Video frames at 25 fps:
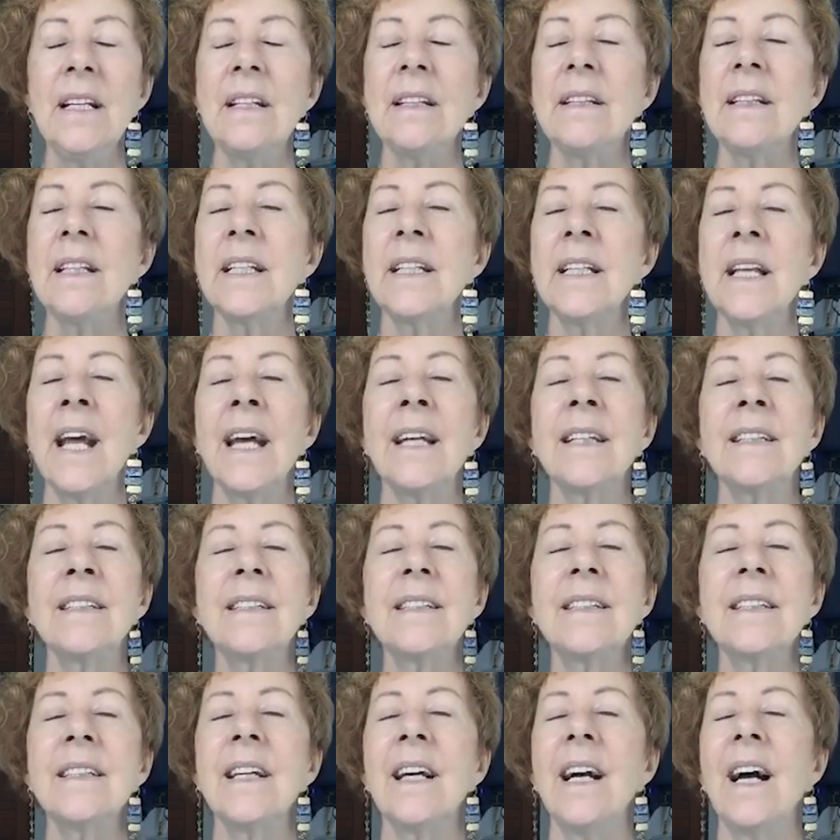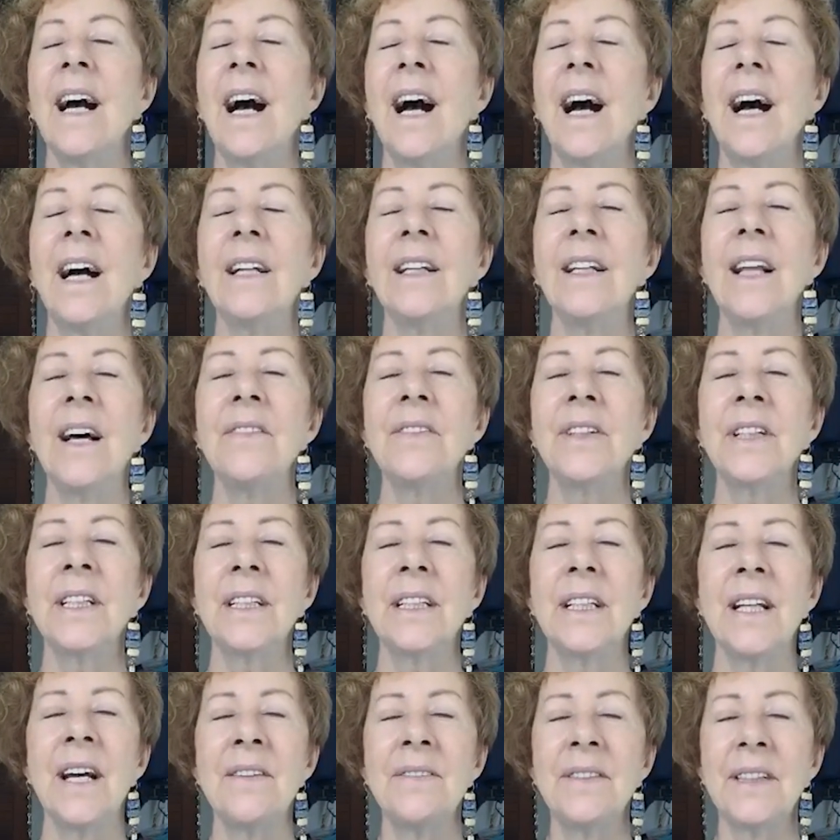The next
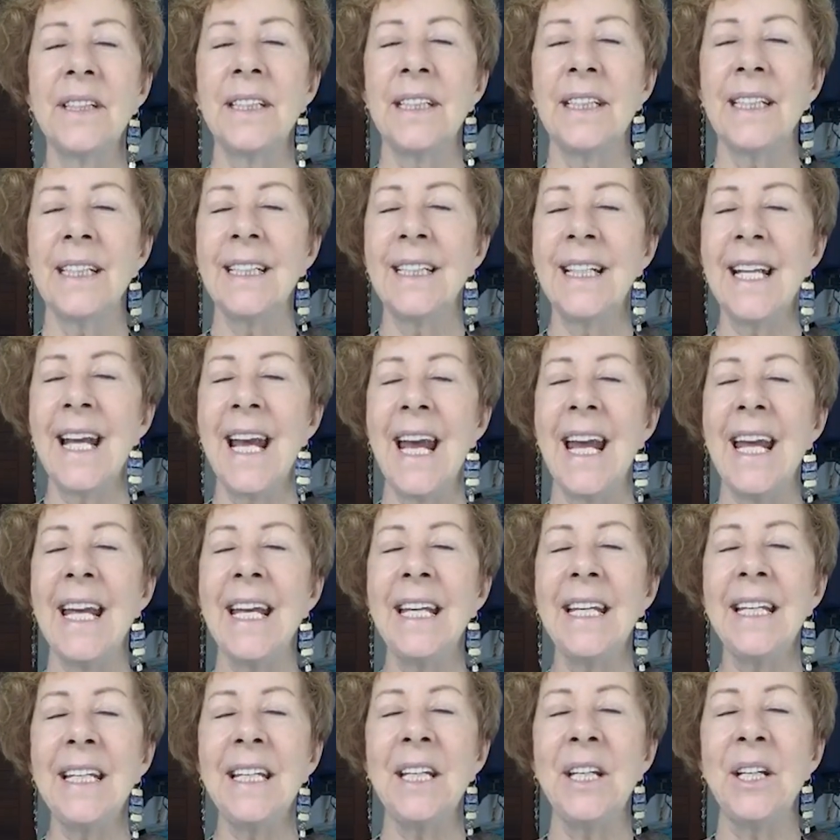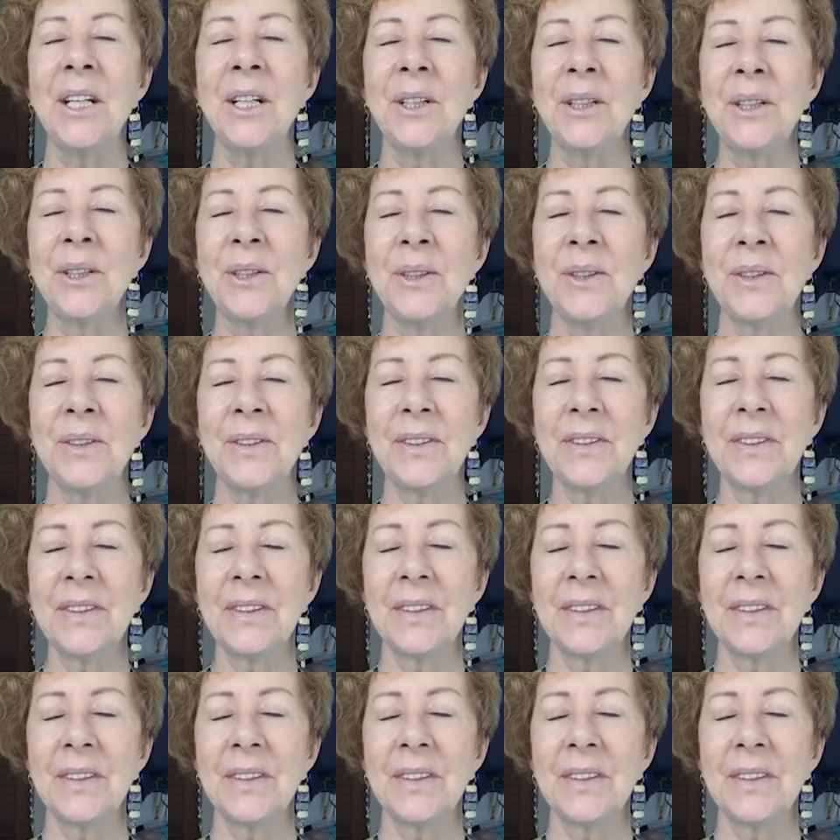11-11 in 8 years